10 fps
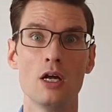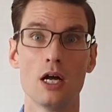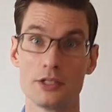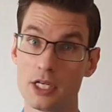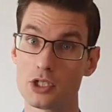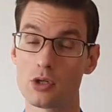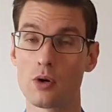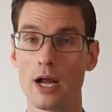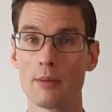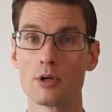attention
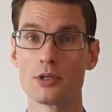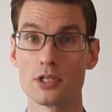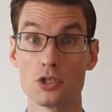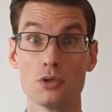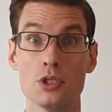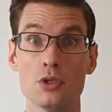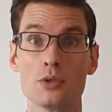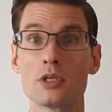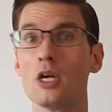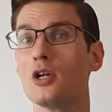grabbers that you use